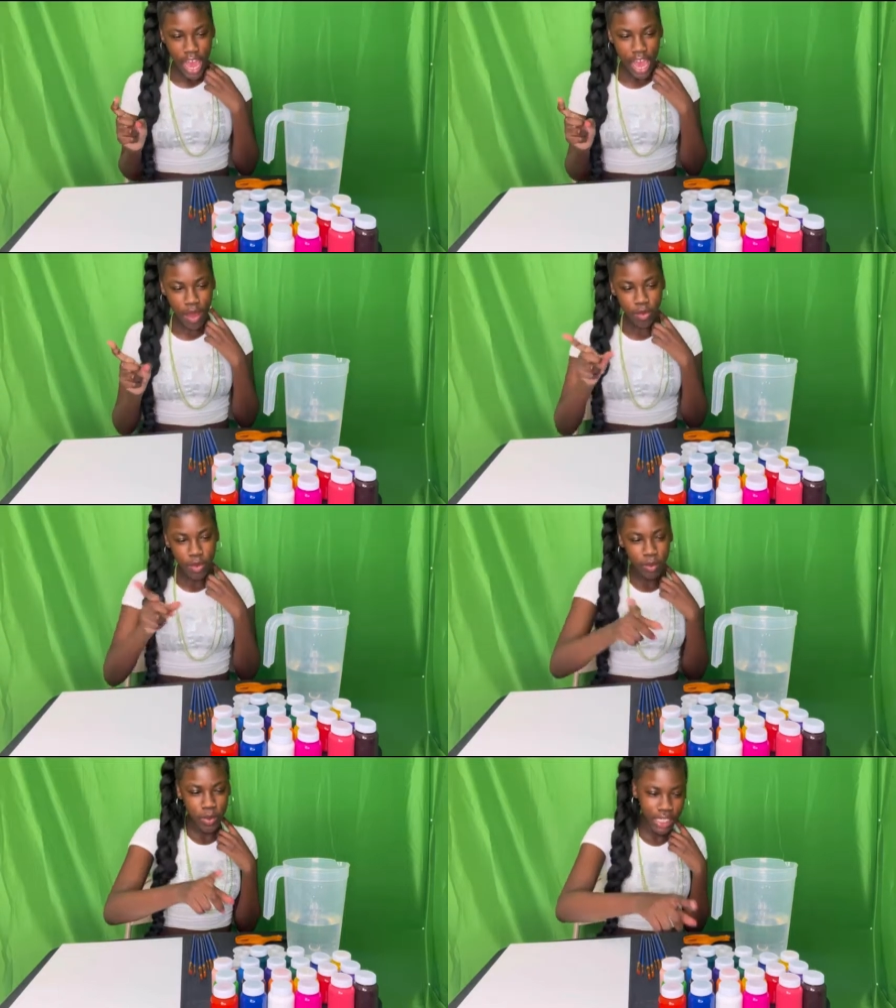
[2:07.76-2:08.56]
I'm
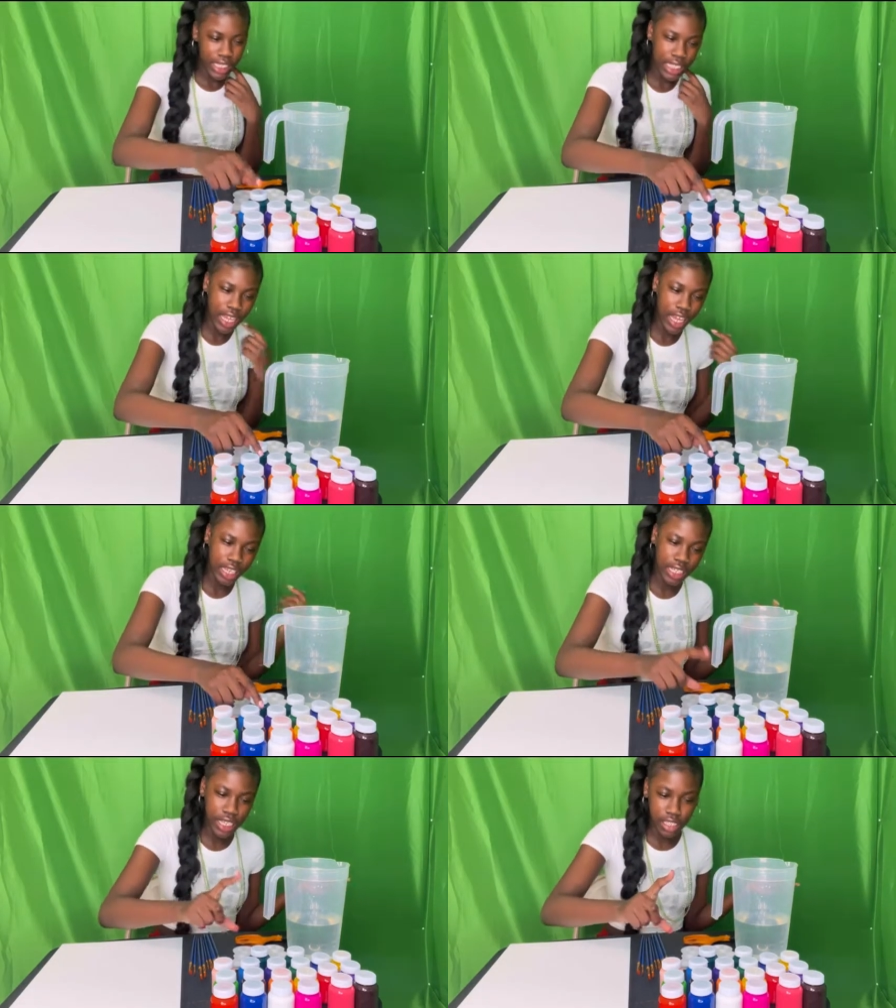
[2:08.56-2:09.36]
gonna put
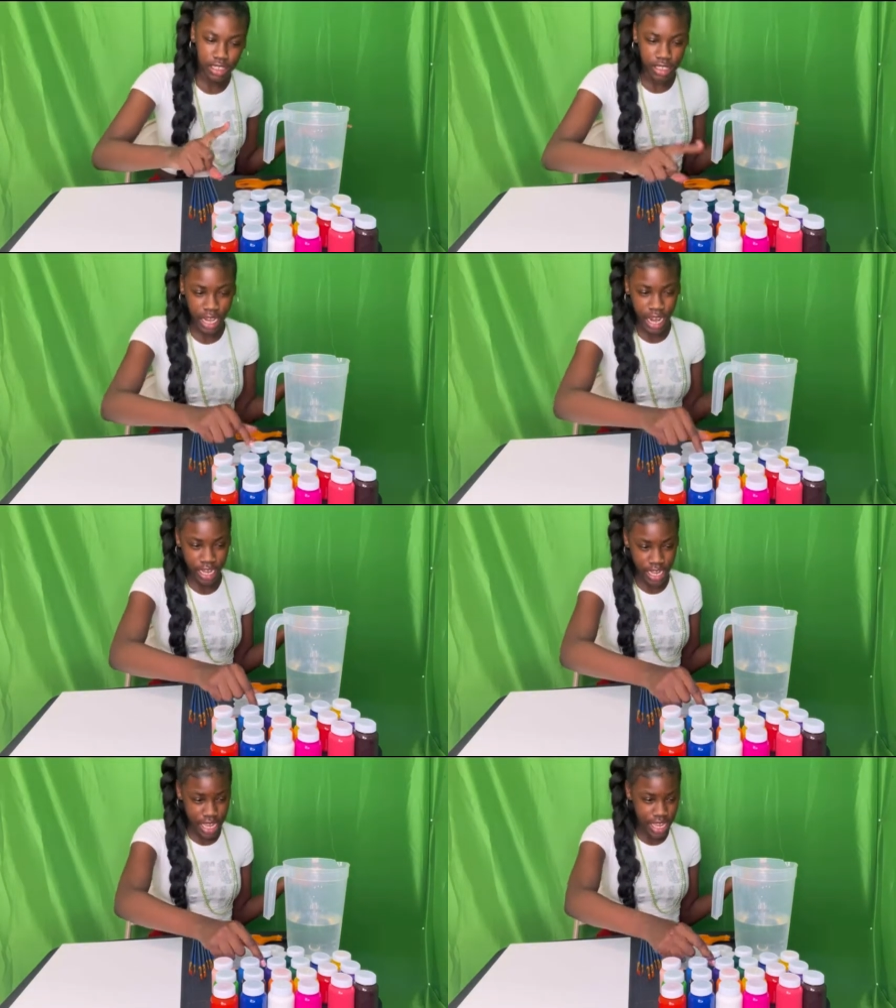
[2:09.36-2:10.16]
the colors that I
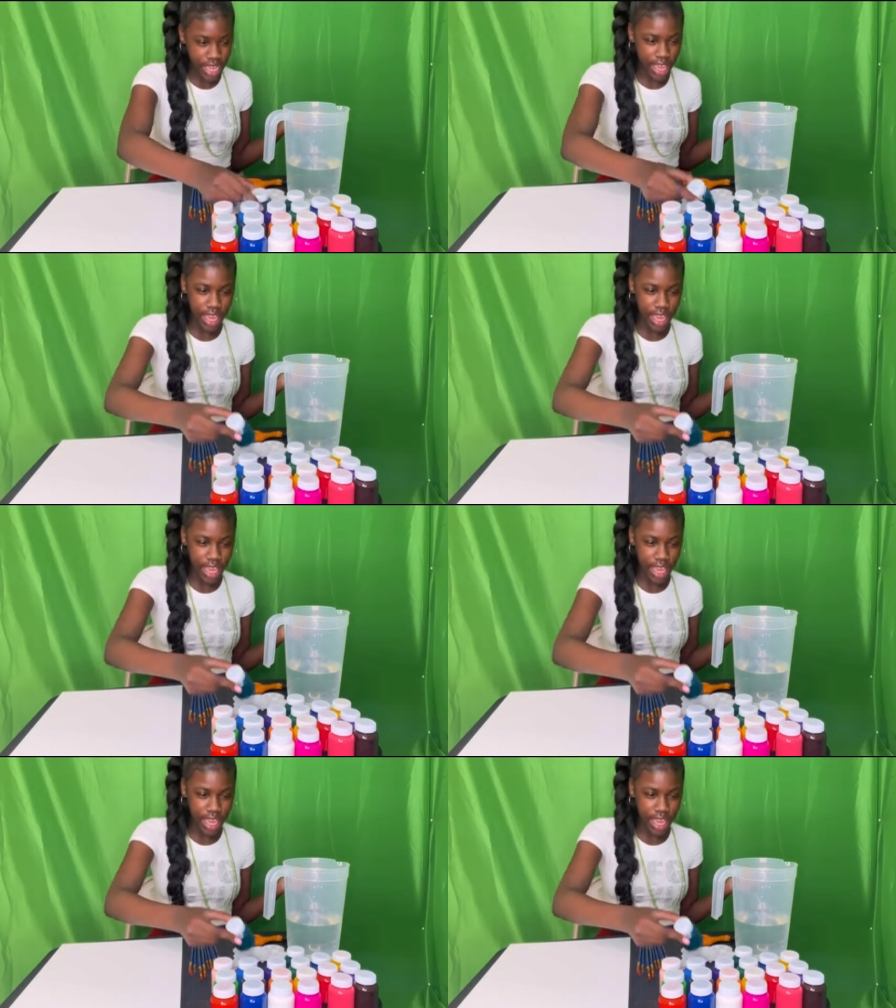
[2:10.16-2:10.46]
need.